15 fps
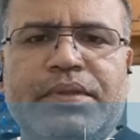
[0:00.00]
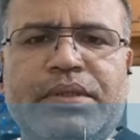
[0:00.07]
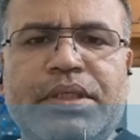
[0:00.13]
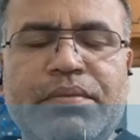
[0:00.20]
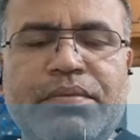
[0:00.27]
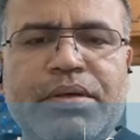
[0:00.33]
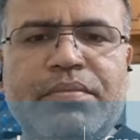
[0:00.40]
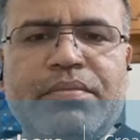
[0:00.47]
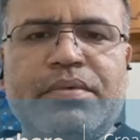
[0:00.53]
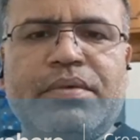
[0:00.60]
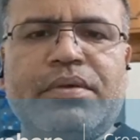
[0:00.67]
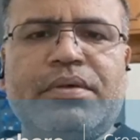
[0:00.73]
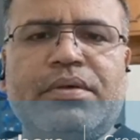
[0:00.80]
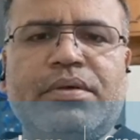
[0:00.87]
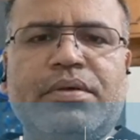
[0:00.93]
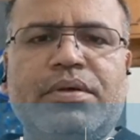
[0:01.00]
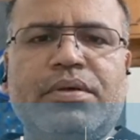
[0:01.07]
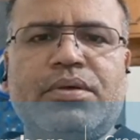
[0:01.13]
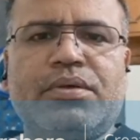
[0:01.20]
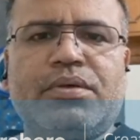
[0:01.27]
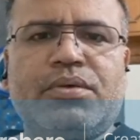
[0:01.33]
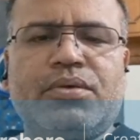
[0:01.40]
given
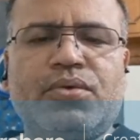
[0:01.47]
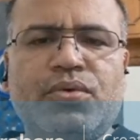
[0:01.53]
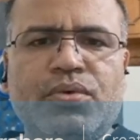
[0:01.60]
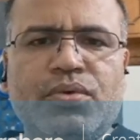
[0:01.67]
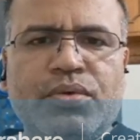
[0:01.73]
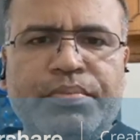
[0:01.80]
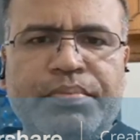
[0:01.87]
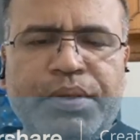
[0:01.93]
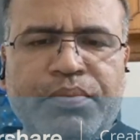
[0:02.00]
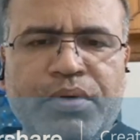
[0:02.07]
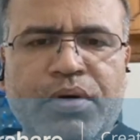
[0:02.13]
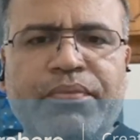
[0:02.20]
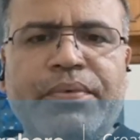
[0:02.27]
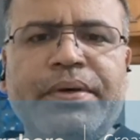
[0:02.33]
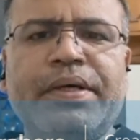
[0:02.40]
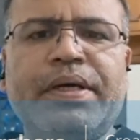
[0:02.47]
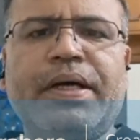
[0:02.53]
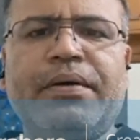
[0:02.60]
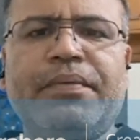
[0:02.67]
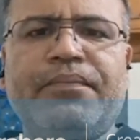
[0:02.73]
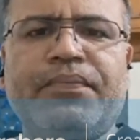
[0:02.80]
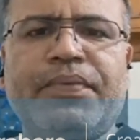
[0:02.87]
to people of India